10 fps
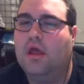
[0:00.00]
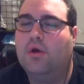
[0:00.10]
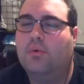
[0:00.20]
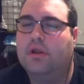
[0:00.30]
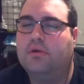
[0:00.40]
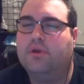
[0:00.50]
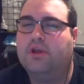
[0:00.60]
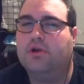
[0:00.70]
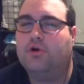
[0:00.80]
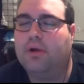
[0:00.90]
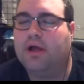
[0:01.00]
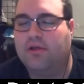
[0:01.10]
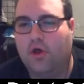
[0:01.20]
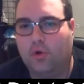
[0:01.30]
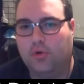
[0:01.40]
When you look back at
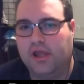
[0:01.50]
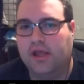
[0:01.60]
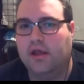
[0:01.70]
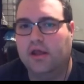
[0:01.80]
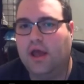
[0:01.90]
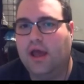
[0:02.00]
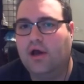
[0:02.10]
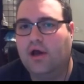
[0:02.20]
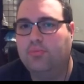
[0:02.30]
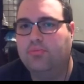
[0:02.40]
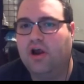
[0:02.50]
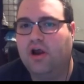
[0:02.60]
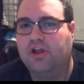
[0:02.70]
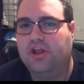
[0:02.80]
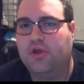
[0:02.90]
the whole year, how
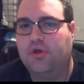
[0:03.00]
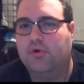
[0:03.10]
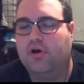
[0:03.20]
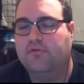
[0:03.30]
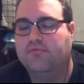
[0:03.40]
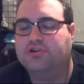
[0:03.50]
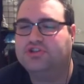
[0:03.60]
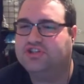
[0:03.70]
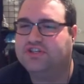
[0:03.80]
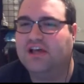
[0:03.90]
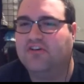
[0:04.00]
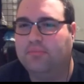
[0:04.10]
proud are you of not just yourself,